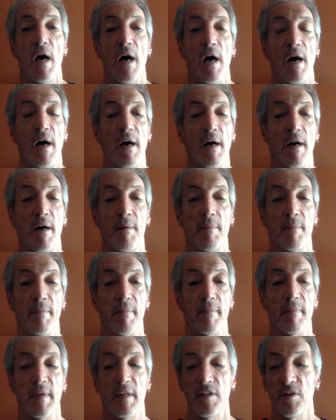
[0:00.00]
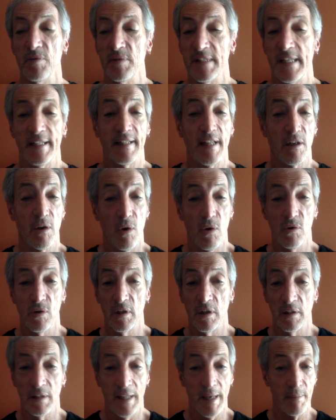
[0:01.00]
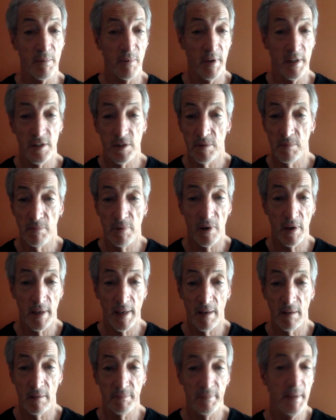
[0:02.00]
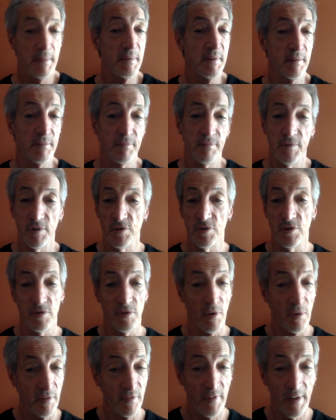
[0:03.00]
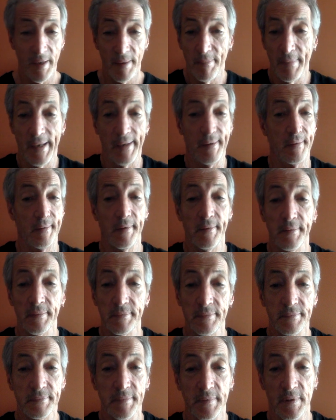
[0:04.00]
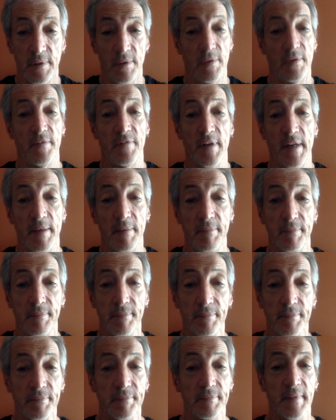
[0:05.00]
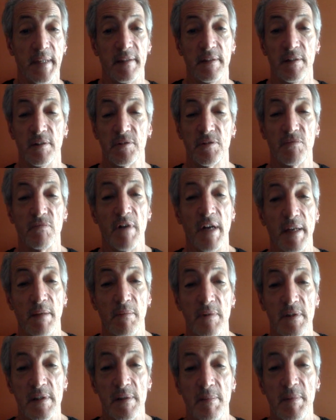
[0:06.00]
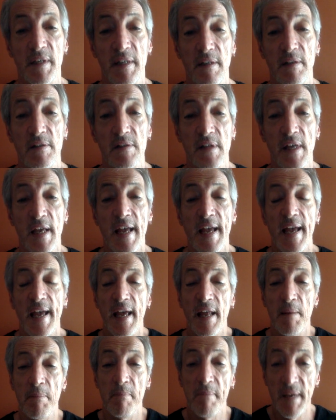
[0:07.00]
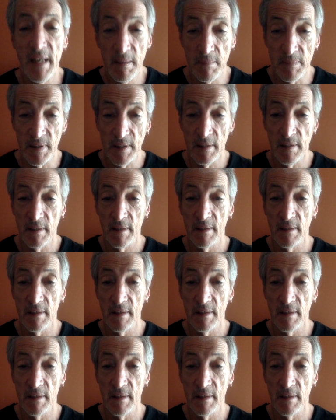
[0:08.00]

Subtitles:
1. You take that whole collaboration part out. Maybe you should notify them, I don't know. You notify them that you're writing with somebody else. And maybe